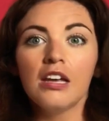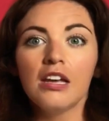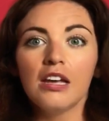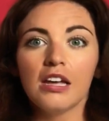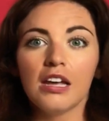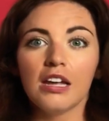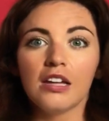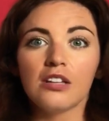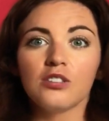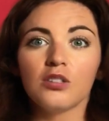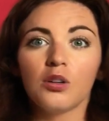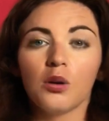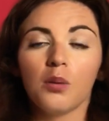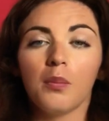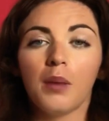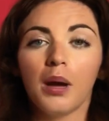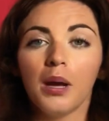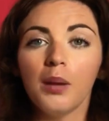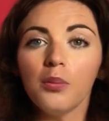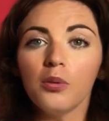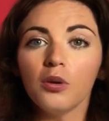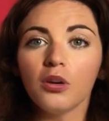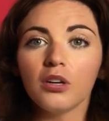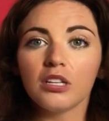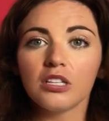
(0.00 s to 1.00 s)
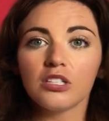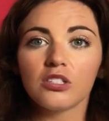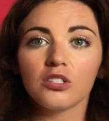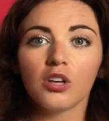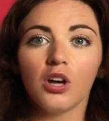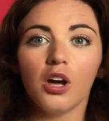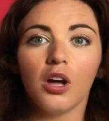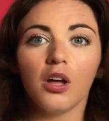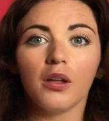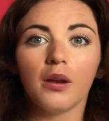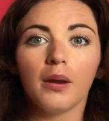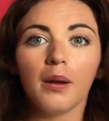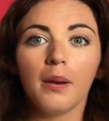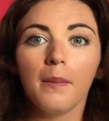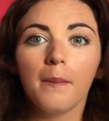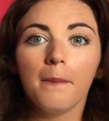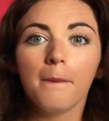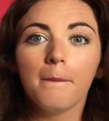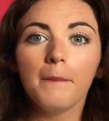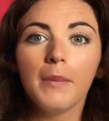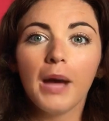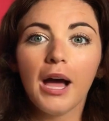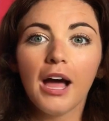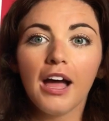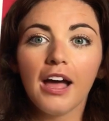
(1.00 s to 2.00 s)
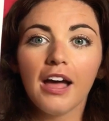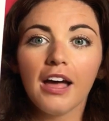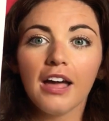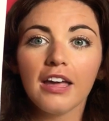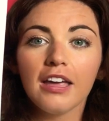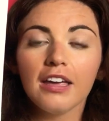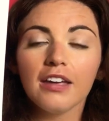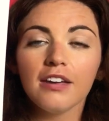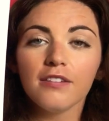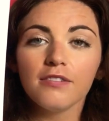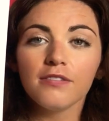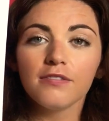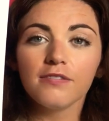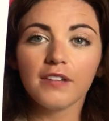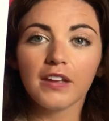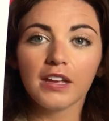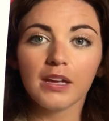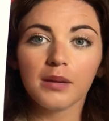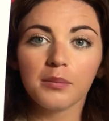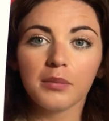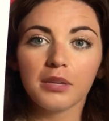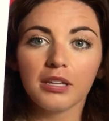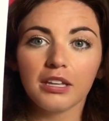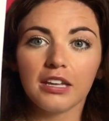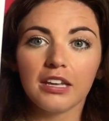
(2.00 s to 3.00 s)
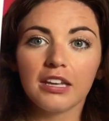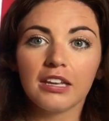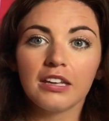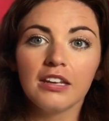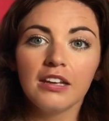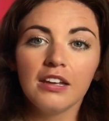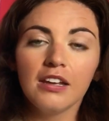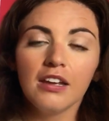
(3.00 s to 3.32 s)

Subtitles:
And so my book is called My Family.